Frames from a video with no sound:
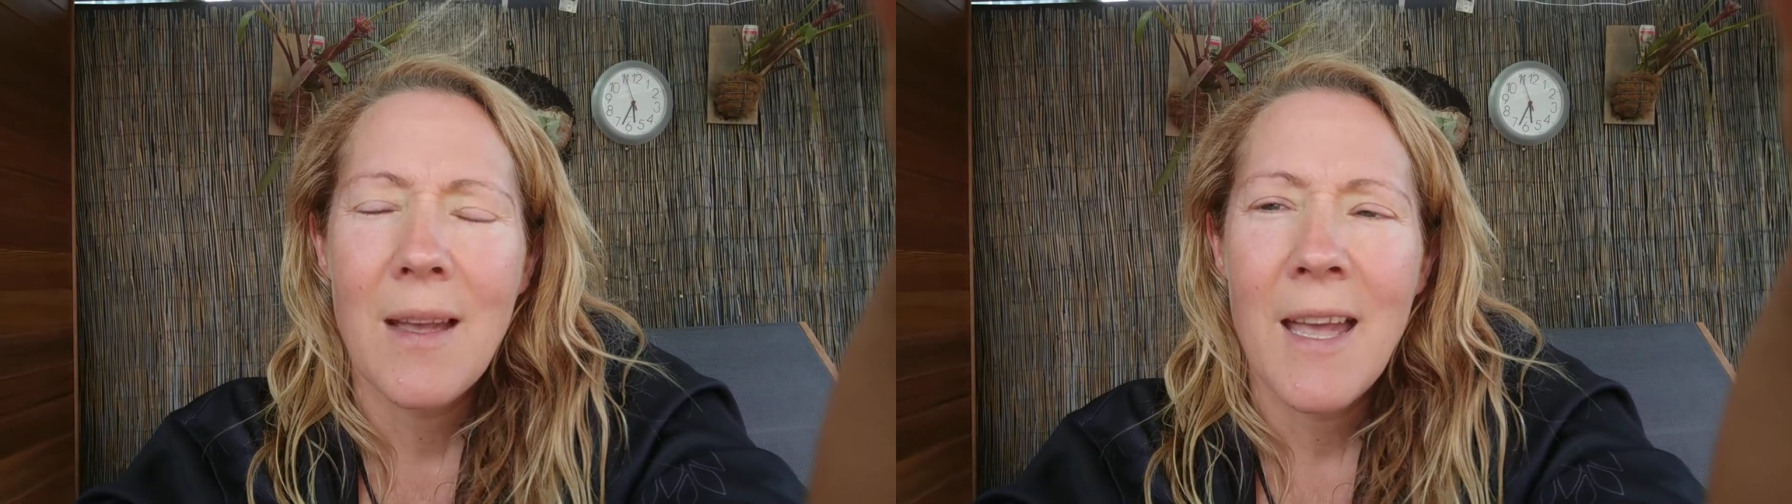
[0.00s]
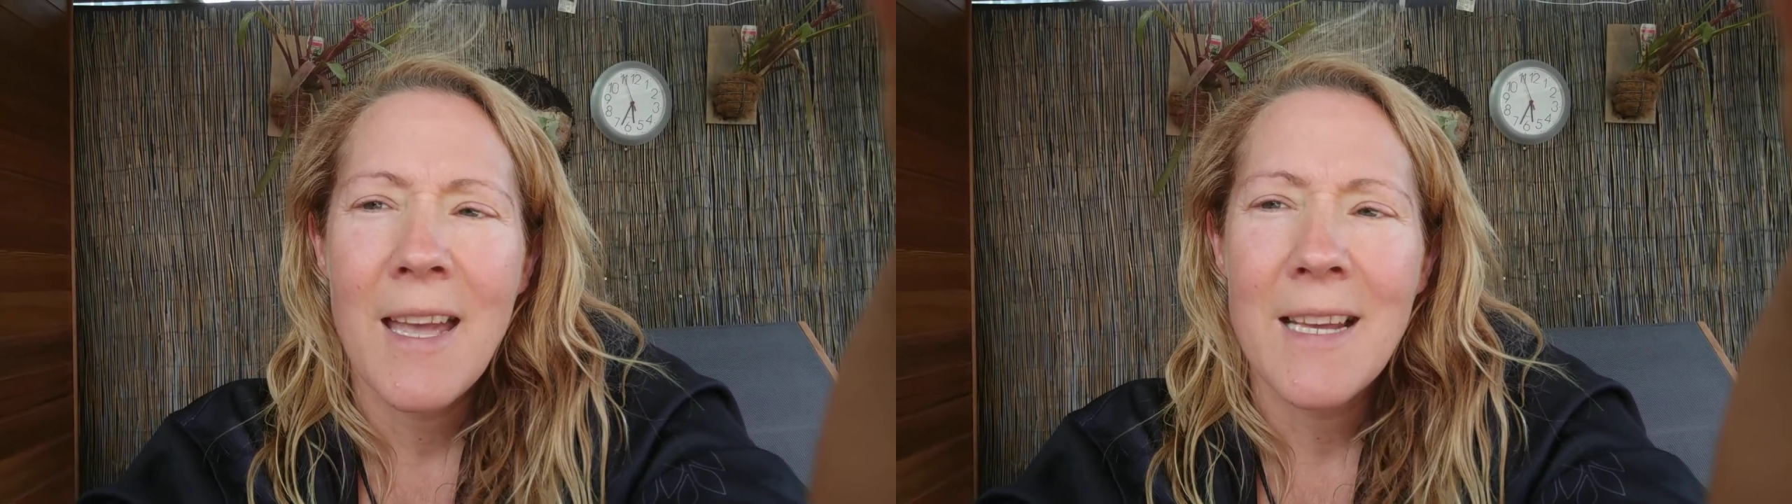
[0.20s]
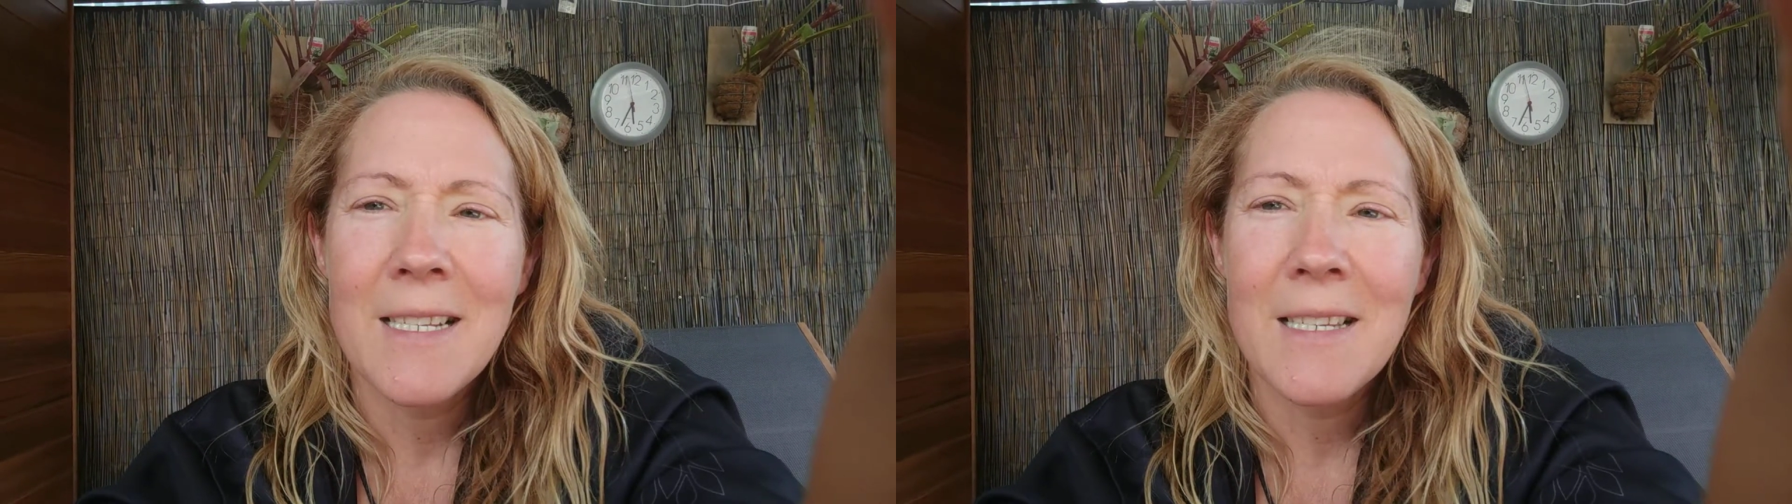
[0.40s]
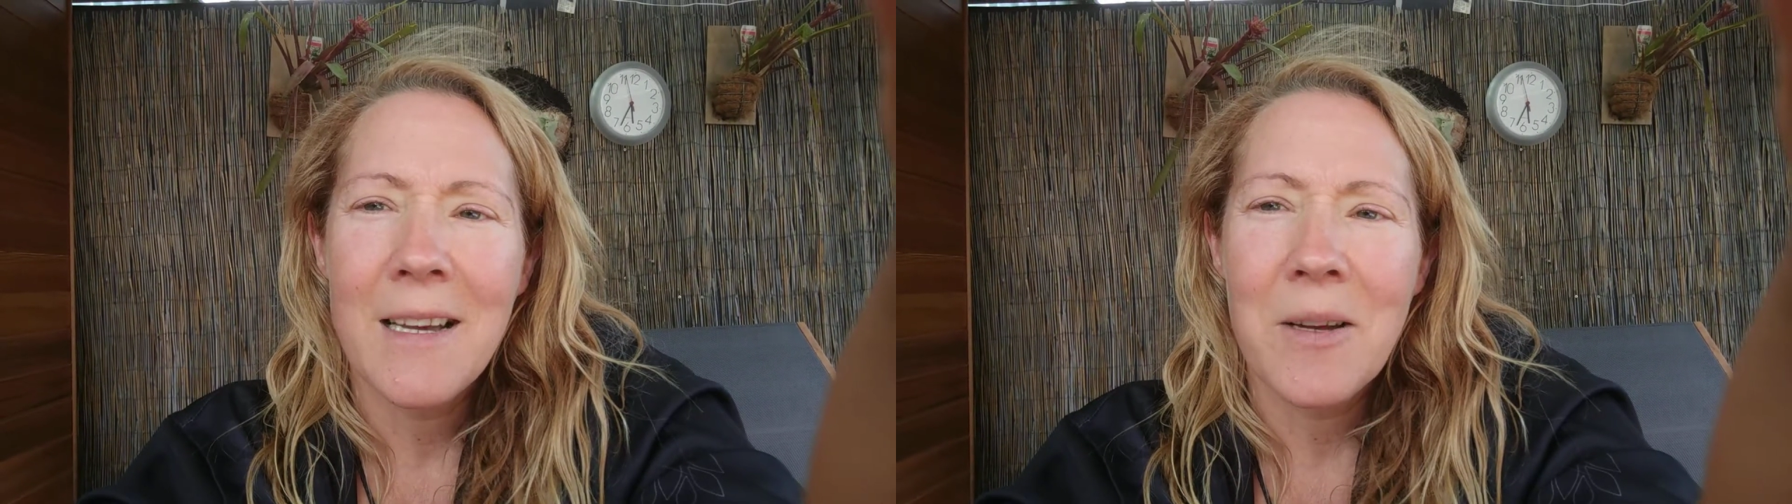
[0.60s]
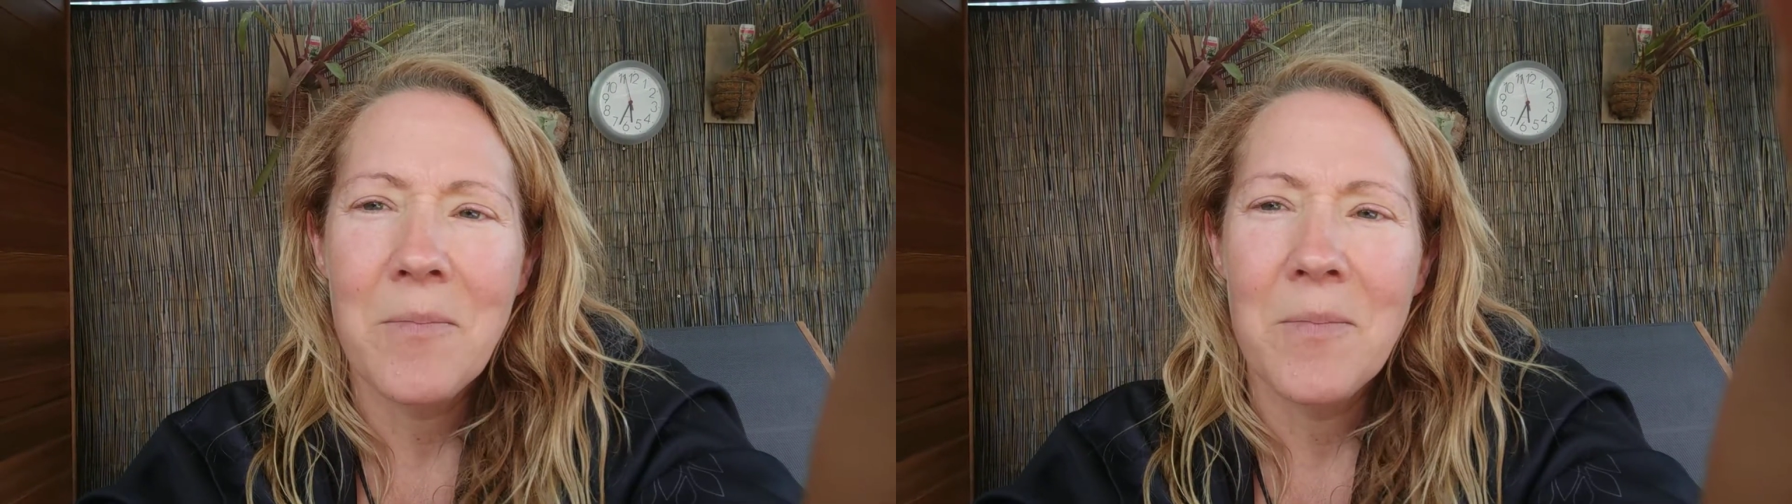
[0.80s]
and
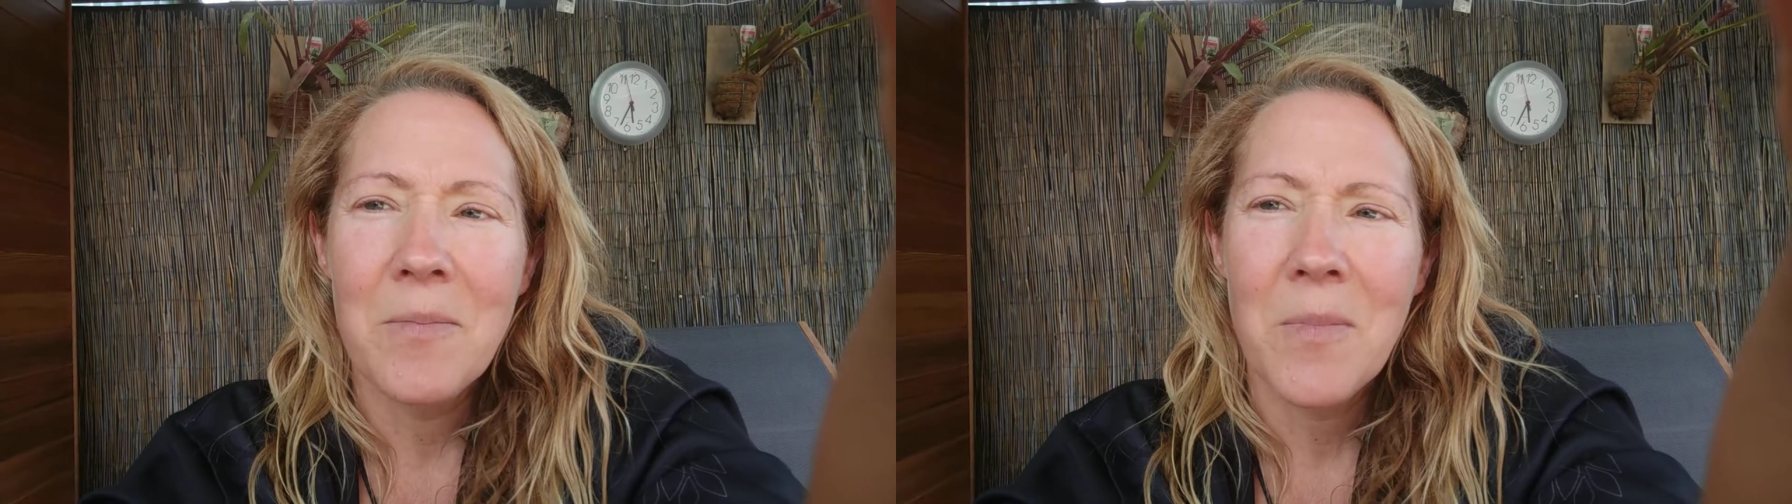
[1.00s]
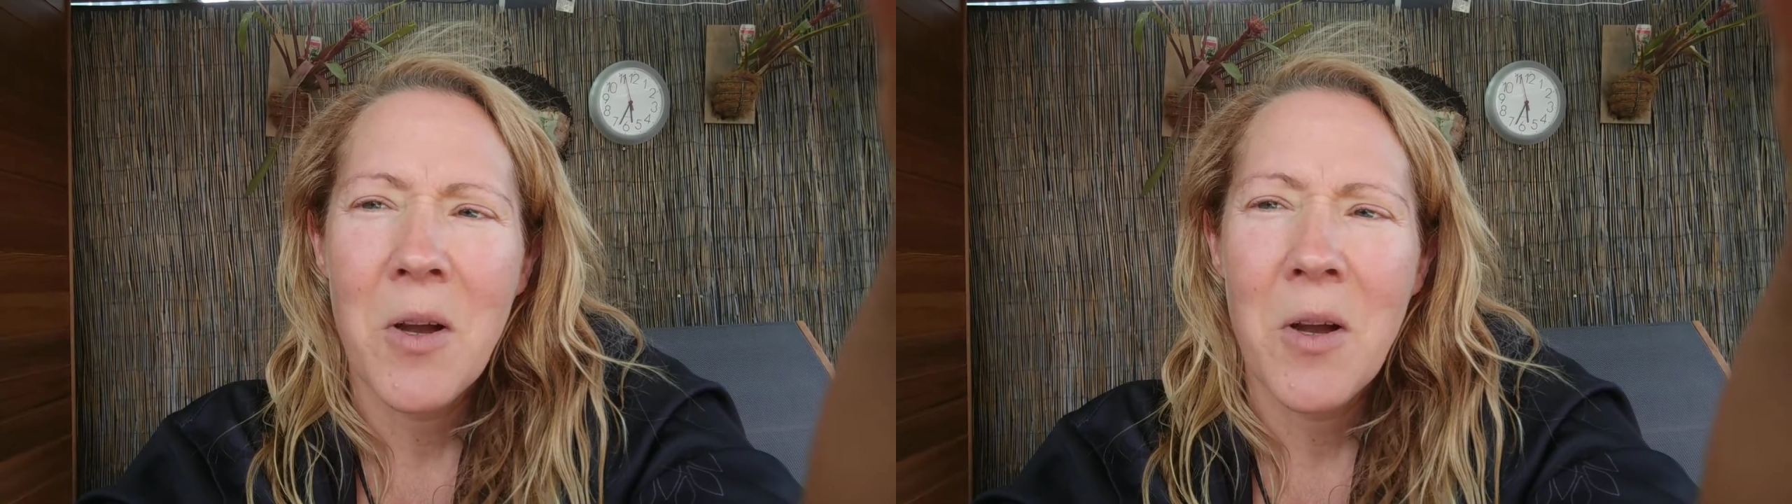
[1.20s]
um,